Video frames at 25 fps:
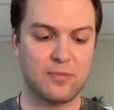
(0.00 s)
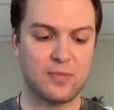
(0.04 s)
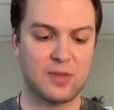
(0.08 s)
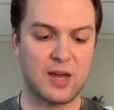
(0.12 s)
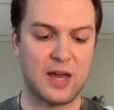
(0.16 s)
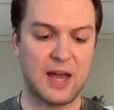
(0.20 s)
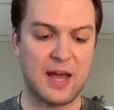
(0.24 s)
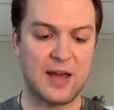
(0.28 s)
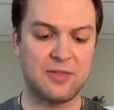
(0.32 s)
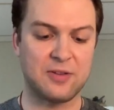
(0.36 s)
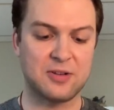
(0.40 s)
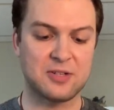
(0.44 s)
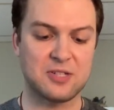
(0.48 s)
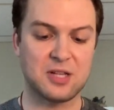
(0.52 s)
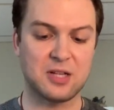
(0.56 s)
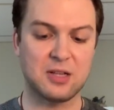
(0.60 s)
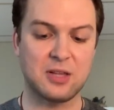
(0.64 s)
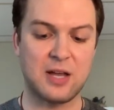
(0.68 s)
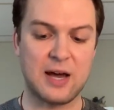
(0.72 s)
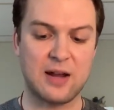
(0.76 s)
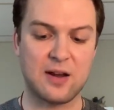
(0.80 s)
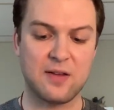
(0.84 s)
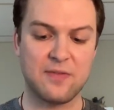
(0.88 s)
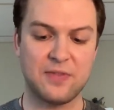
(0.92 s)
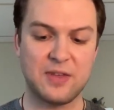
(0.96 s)
there's a
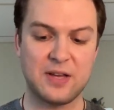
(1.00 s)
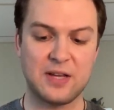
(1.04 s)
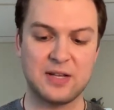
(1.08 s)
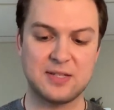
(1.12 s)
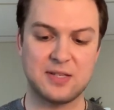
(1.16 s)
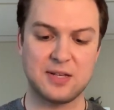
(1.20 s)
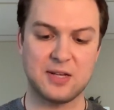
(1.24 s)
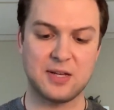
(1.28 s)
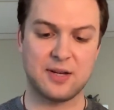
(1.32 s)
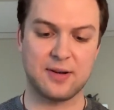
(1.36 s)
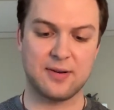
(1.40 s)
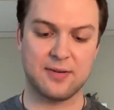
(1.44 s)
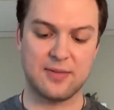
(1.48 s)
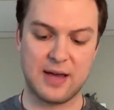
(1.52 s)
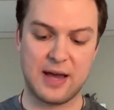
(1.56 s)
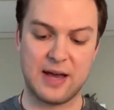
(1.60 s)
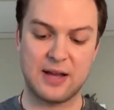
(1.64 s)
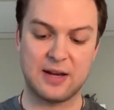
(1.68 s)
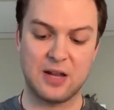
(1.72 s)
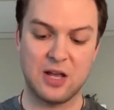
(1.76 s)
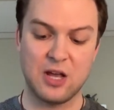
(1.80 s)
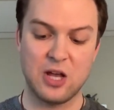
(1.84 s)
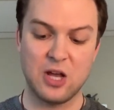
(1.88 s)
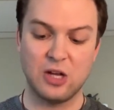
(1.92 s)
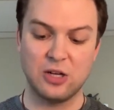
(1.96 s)
lot of things in here
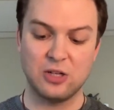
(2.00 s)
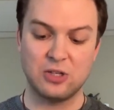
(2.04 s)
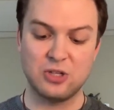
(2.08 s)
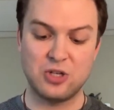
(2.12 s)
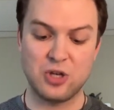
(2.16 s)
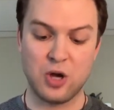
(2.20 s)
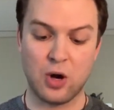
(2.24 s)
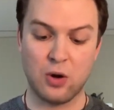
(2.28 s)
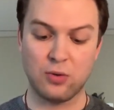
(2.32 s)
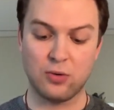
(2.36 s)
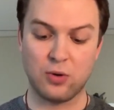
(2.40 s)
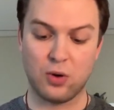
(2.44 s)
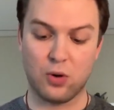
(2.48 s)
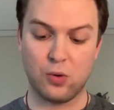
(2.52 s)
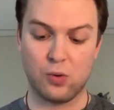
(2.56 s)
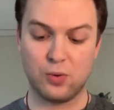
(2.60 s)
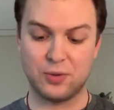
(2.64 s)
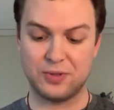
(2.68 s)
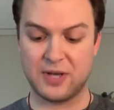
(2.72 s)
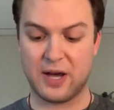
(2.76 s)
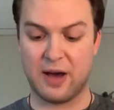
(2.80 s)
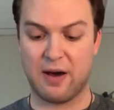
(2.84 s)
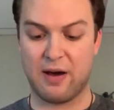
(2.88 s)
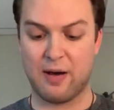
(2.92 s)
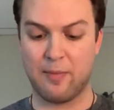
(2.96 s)
that don't hold
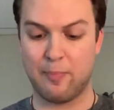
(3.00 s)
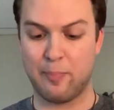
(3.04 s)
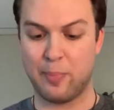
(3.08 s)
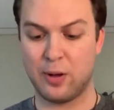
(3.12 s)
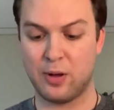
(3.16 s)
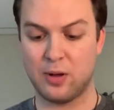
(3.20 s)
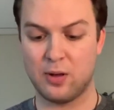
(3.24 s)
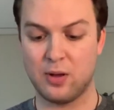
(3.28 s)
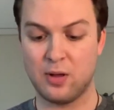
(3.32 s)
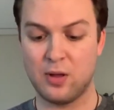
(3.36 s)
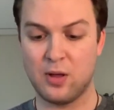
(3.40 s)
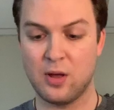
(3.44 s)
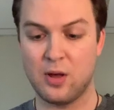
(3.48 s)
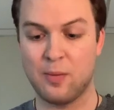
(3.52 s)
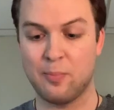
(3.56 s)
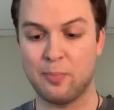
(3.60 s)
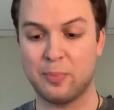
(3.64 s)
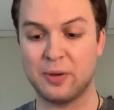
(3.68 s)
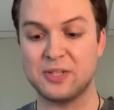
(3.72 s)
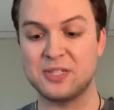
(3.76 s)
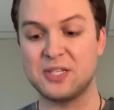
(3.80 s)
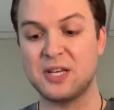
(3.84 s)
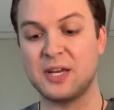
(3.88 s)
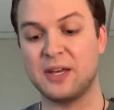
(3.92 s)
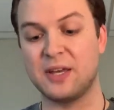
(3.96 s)
up,
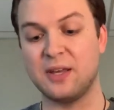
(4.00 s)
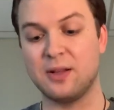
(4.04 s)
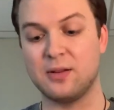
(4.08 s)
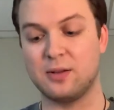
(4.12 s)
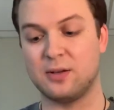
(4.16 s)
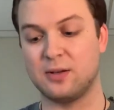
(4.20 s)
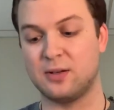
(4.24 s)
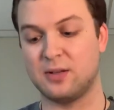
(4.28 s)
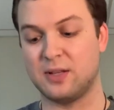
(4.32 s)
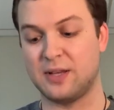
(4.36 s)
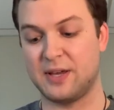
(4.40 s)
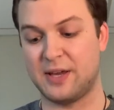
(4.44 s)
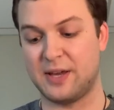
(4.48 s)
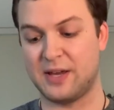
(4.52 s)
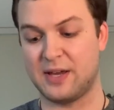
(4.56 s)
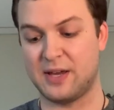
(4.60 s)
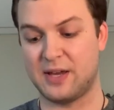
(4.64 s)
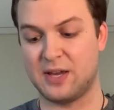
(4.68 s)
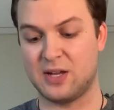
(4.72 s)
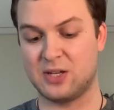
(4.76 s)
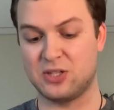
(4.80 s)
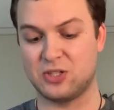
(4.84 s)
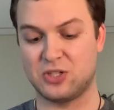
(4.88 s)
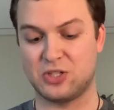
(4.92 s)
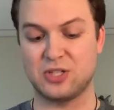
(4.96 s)
particularly
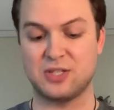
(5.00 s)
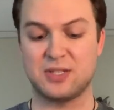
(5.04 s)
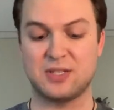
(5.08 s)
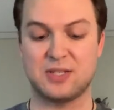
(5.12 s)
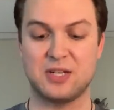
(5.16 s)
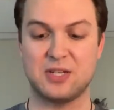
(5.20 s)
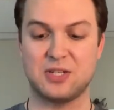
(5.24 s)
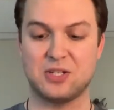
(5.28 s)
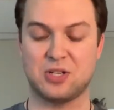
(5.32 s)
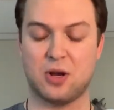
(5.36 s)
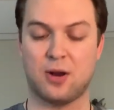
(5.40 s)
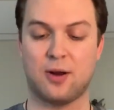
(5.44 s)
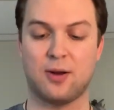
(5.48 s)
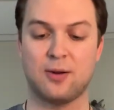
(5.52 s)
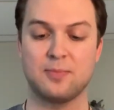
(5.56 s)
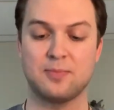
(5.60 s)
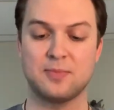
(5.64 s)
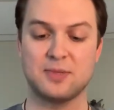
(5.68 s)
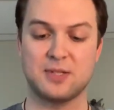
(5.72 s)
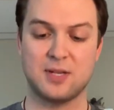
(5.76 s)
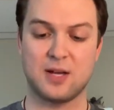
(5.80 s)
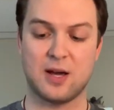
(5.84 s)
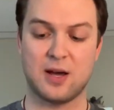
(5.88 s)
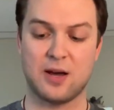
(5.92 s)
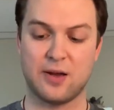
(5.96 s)
in
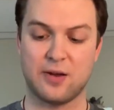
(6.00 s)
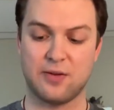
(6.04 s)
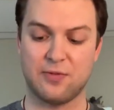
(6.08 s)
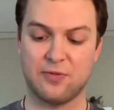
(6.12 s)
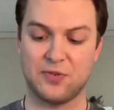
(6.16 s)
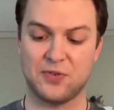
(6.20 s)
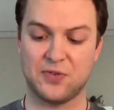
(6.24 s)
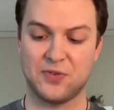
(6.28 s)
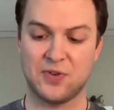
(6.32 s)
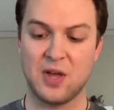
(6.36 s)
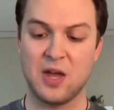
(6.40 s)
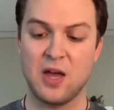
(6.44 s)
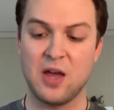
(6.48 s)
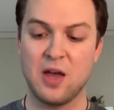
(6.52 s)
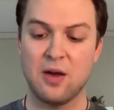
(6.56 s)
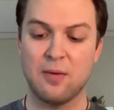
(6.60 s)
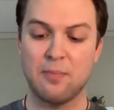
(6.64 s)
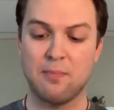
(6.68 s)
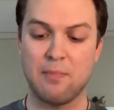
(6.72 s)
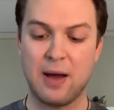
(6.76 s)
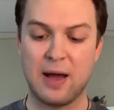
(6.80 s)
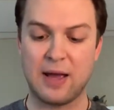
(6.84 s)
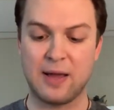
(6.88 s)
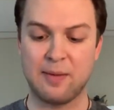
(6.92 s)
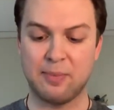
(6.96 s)
terms of
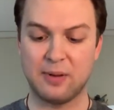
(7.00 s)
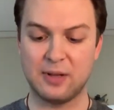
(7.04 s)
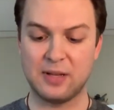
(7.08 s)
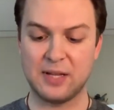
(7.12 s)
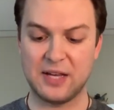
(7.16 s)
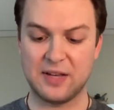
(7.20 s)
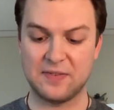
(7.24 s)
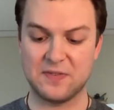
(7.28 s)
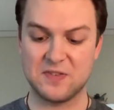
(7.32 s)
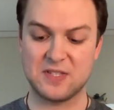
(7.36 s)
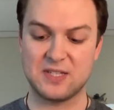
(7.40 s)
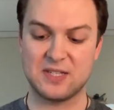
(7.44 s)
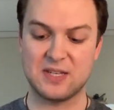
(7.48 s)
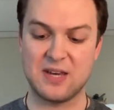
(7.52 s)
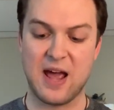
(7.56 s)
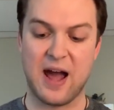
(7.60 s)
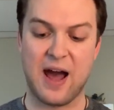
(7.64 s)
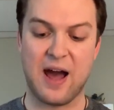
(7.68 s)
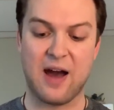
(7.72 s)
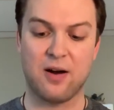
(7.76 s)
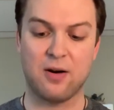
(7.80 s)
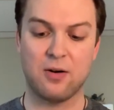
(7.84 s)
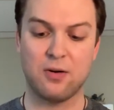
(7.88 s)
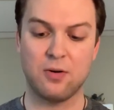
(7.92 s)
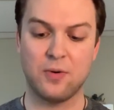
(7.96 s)
my beliefs
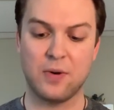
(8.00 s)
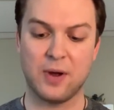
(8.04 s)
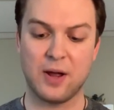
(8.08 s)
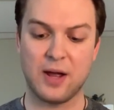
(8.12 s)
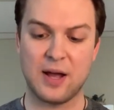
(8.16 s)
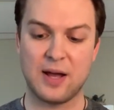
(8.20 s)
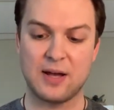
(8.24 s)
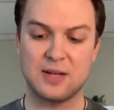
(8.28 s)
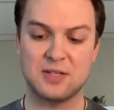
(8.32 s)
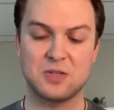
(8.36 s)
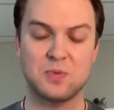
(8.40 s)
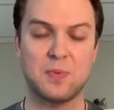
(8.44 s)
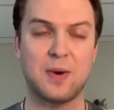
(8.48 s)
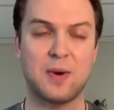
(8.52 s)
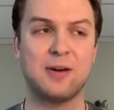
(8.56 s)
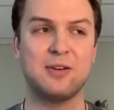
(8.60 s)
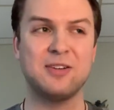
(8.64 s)
now, as well